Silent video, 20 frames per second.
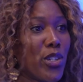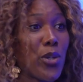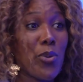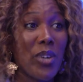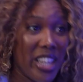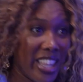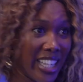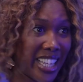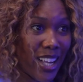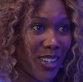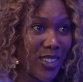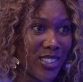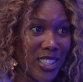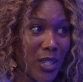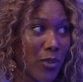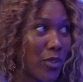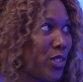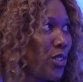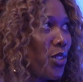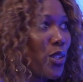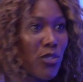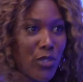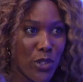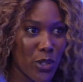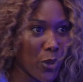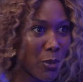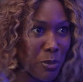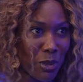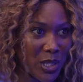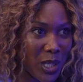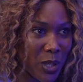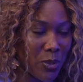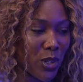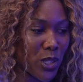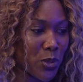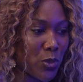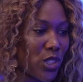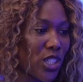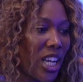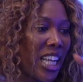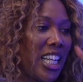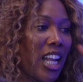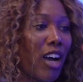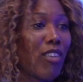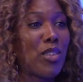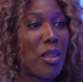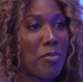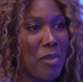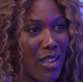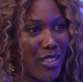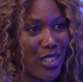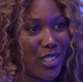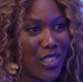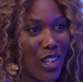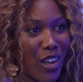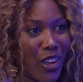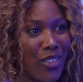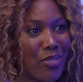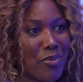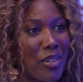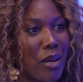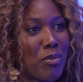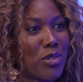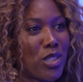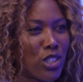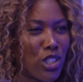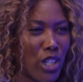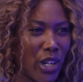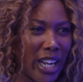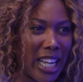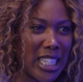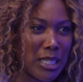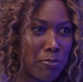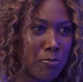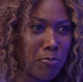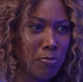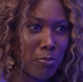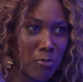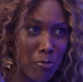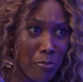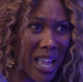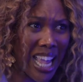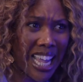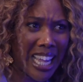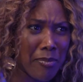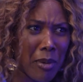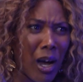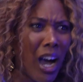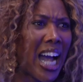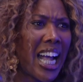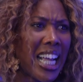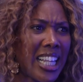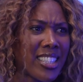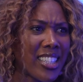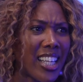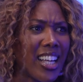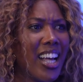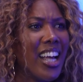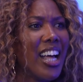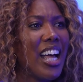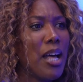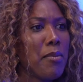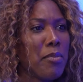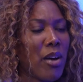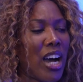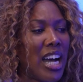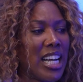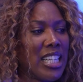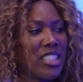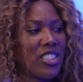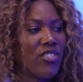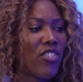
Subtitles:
knew anything else. No one even knew who Montell was, which I loved about the show. Being able to showcase me behind